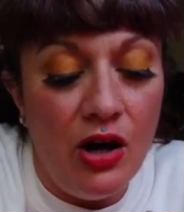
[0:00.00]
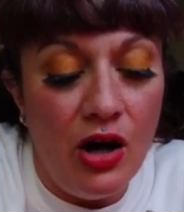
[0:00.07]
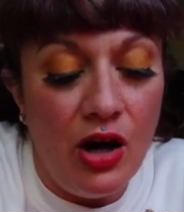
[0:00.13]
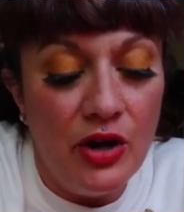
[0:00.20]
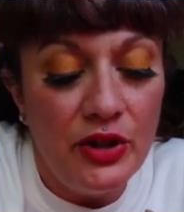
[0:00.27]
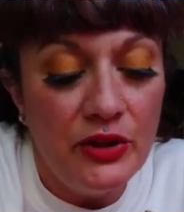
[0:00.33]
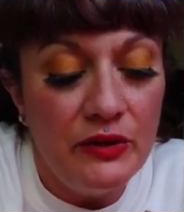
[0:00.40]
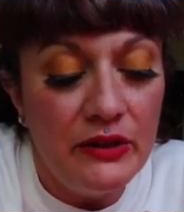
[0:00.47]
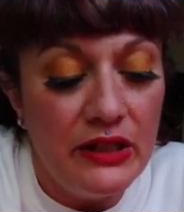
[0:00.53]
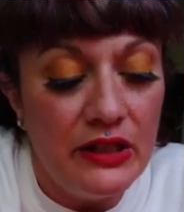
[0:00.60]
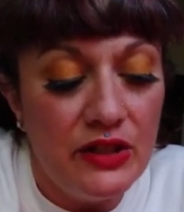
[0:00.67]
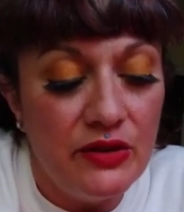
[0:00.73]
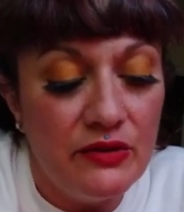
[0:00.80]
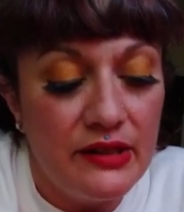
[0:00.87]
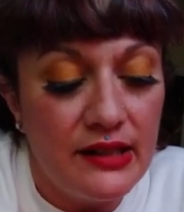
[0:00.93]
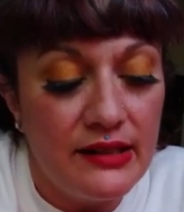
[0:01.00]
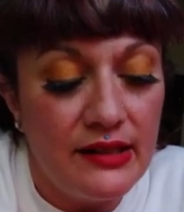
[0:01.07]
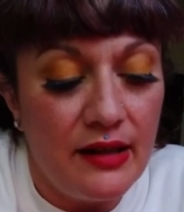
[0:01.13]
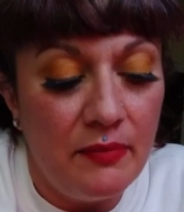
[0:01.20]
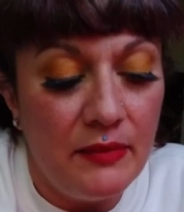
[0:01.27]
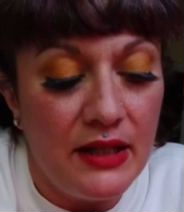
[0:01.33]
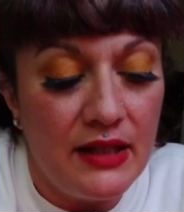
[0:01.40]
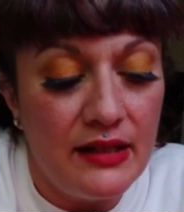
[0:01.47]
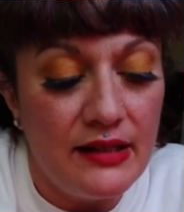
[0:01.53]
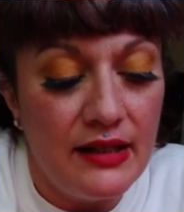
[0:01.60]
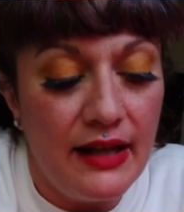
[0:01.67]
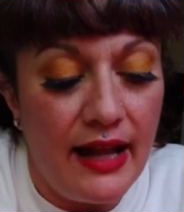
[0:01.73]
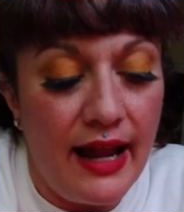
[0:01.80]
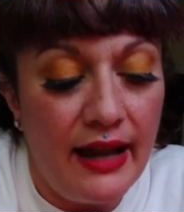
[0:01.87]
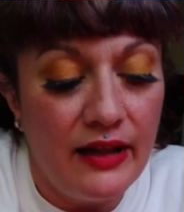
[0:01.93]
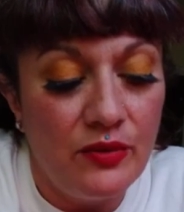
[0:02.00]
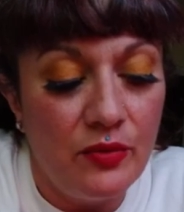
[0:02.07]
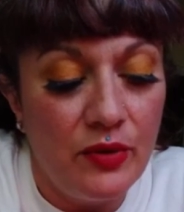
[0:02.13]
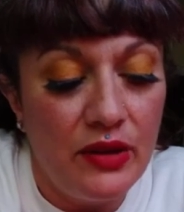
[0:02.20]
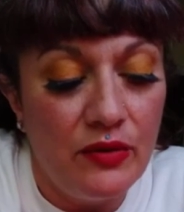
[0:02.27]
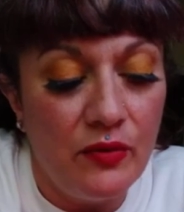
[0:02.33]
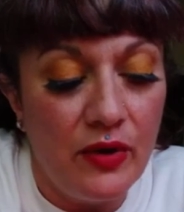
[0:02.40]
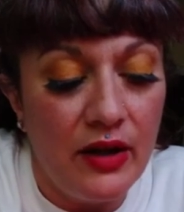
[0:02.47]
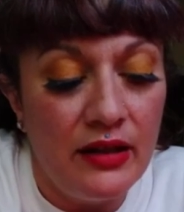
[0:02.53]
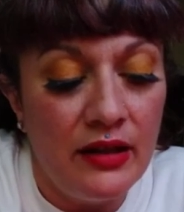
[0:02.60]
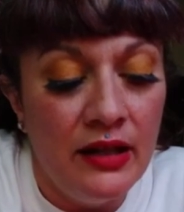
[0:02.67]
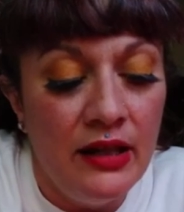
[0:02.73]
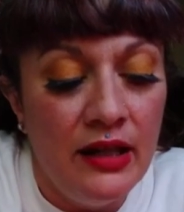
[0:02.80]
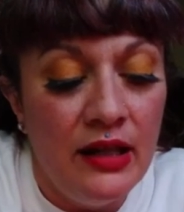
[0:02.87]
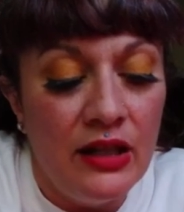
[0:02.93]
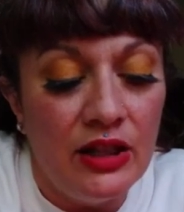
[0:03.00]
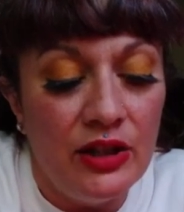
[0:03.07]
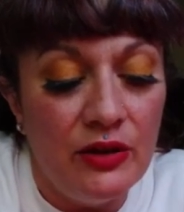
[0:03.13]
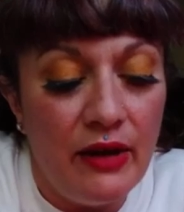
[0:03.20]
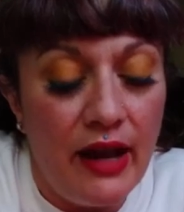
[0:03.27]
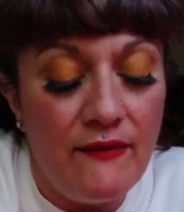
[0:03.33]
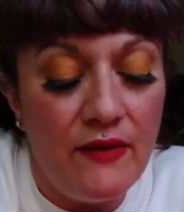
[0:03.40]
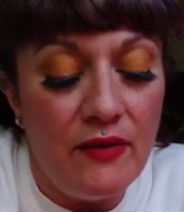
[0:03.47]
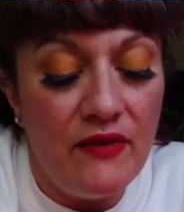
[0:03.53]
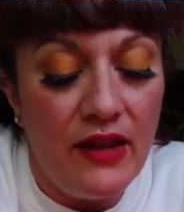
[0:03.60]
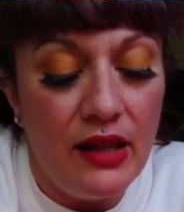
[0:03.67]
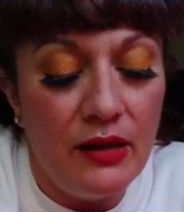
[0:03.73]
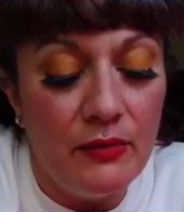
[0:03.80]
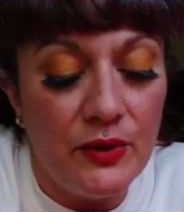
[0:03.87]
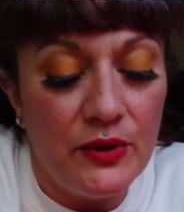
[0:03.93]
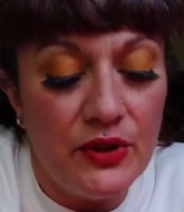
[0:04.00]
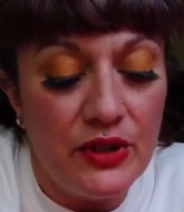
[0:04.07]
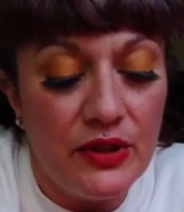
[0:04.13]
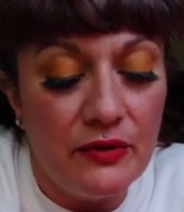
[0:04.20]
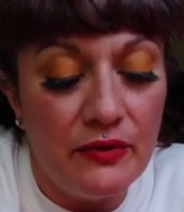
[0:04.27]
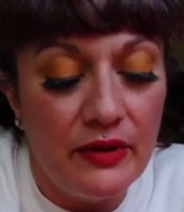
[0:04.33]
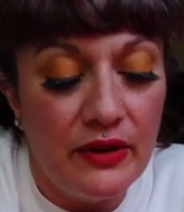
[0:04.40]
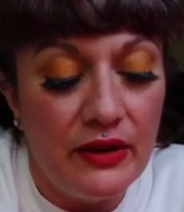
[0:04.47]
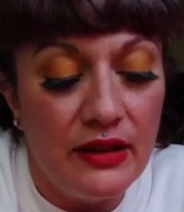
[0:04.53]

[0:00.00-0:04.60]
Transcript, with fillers: All you need to do is accept this and act with what you have available to you.